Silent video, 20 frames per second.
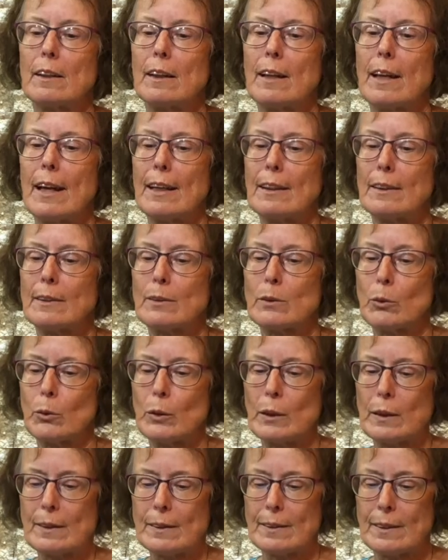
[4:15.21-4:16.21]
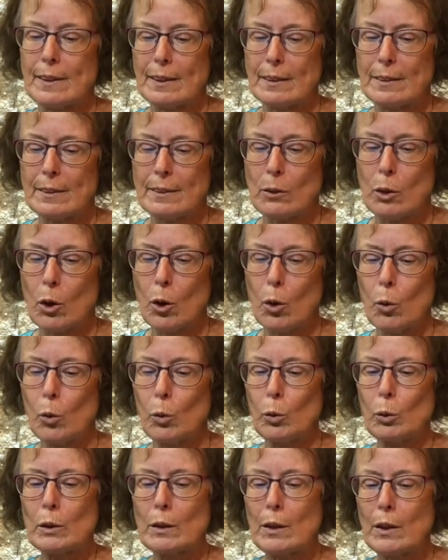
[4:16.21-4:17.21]
And so it's
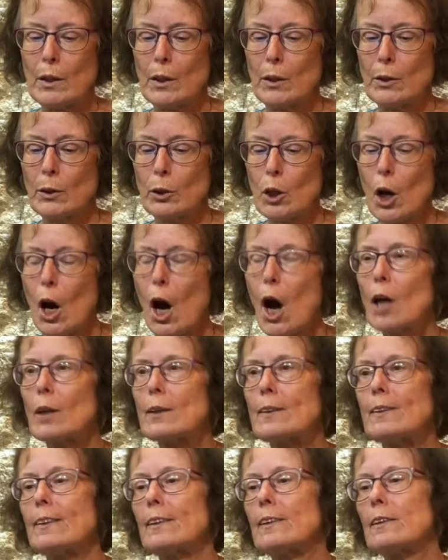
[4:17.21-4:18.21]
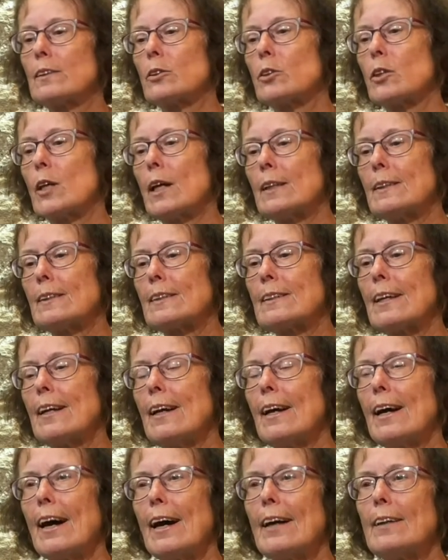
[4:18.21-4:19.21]
called toxic stress.
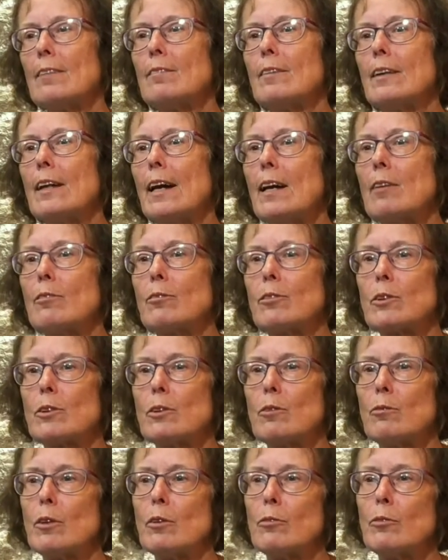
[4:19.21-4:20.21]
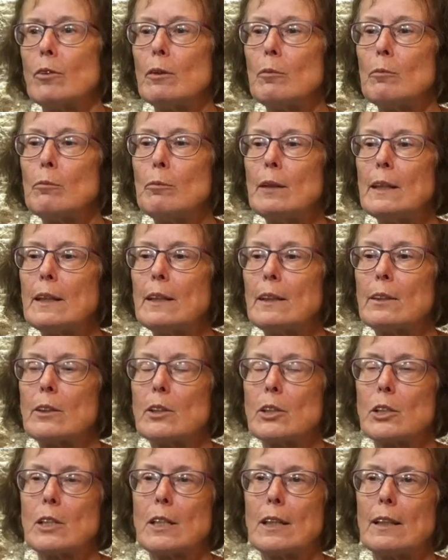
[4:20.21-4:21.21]
And we will meet
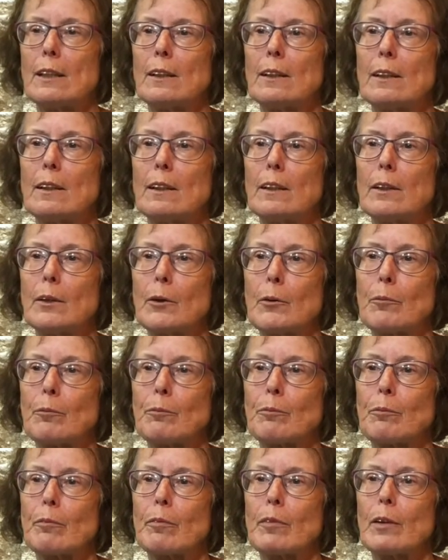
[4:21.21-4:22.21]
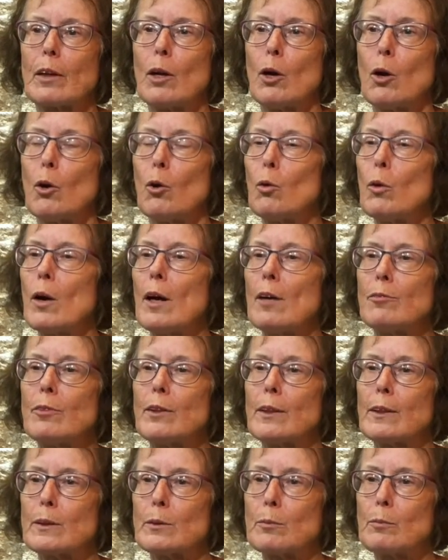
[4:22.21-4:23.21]
children who have
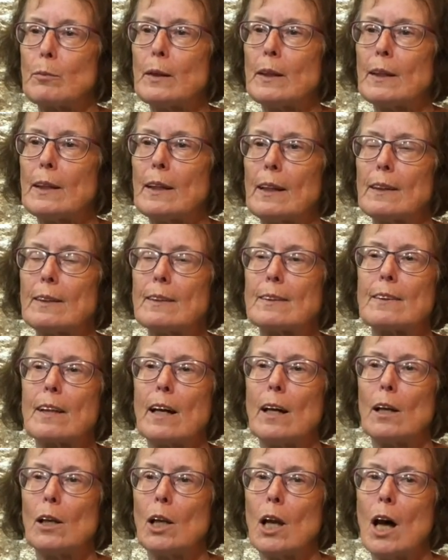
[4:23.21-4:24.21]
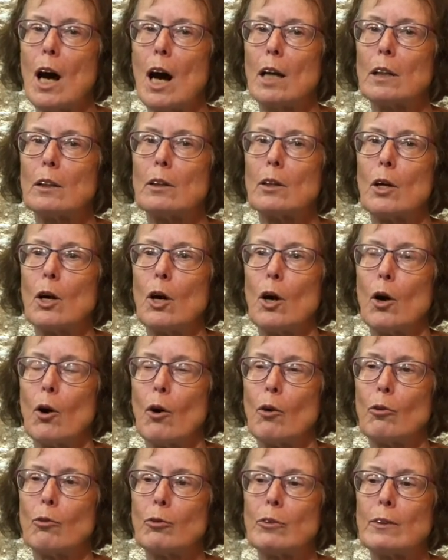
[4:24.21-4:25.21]
experienced a lot
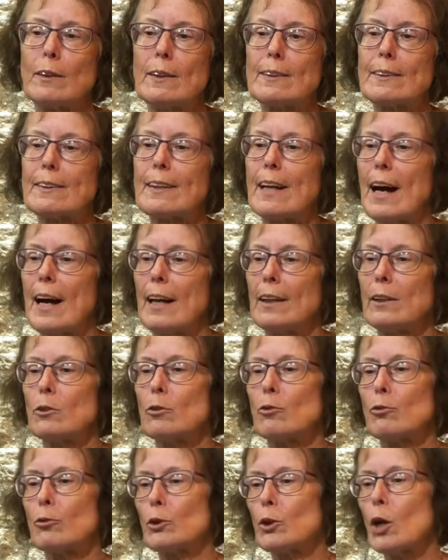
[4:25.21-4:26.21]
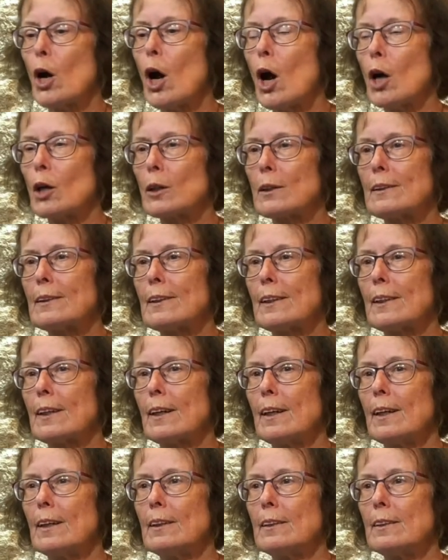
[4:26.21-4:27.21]
of this kind of toxic
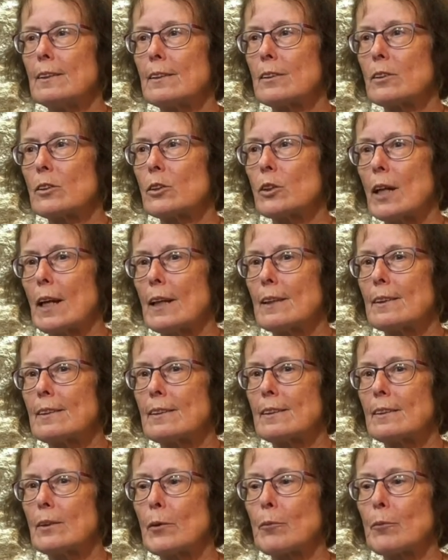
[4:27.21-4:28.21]
stress.